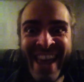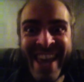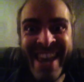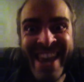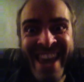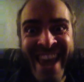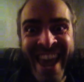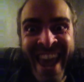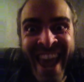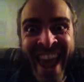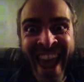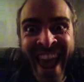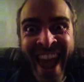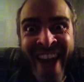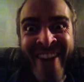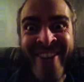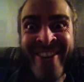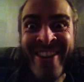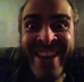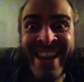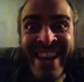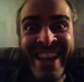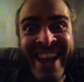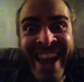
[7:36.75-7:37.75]
Yeah,
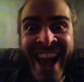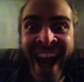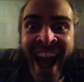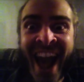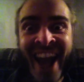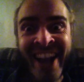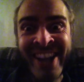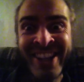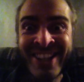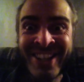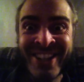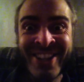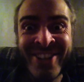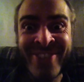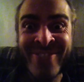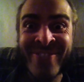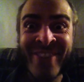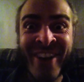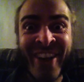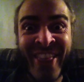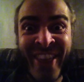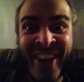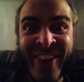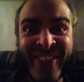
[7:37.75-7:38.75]
we got you,
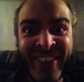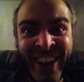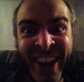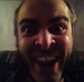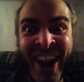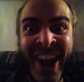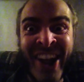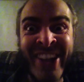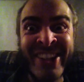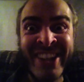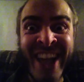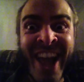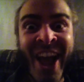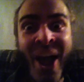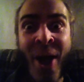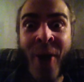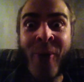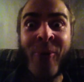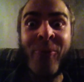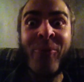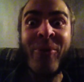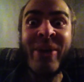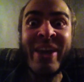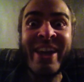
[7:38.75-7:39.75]
motherfuckers.
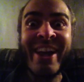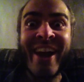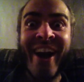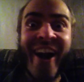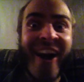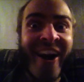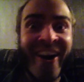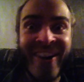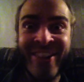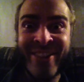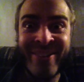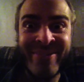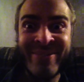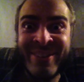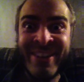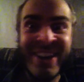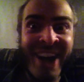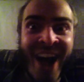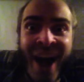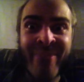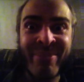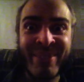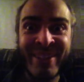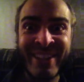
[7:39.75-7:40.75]
We are the
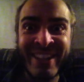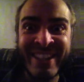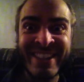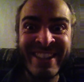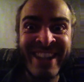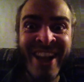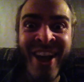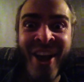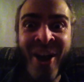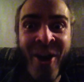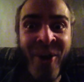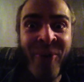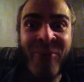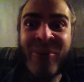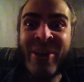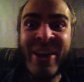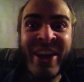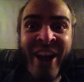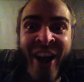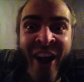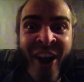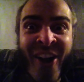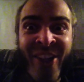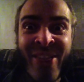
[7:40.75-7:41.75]
monopolists.
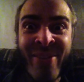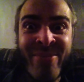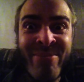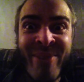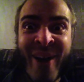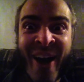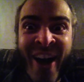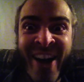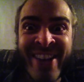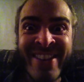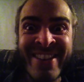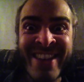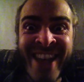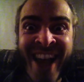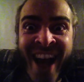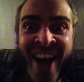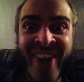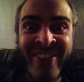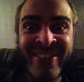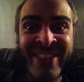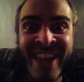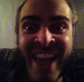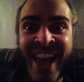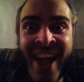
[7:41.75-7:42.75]
We are the boss
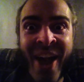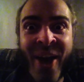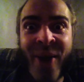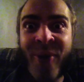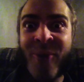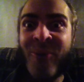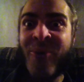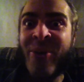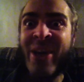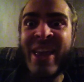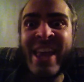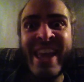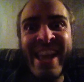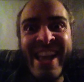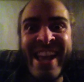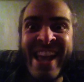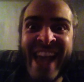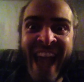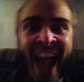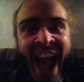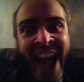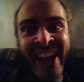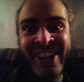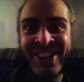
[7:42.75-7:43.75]
cops. We
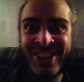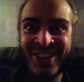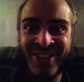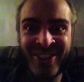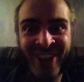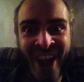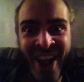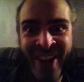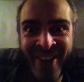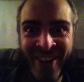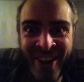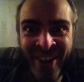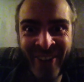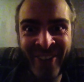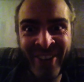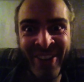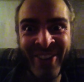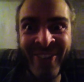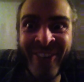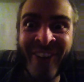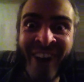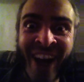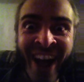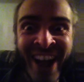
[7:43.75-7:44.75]
got you right where
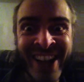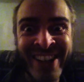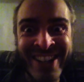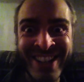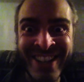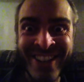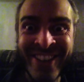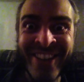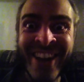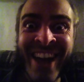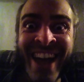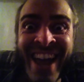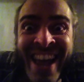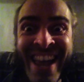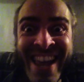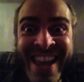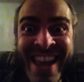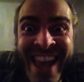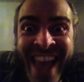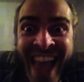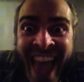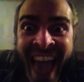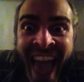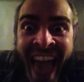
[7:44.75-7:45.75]
we want you.
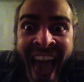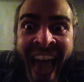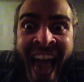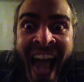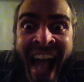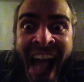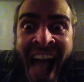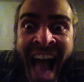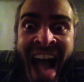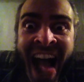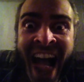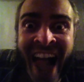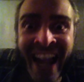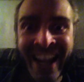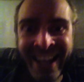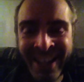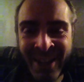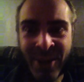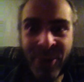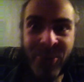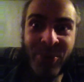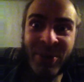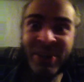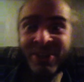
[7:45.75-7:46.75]
Yeah.
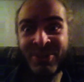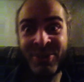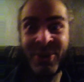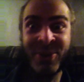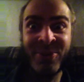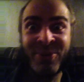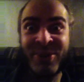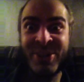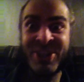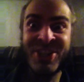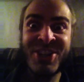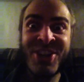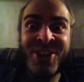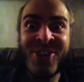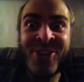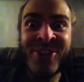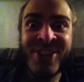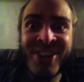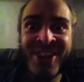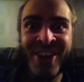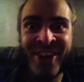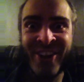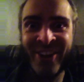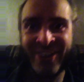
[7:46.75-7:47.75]
Which one would you
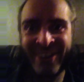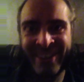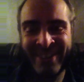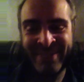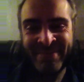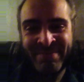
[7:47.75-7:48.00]
do?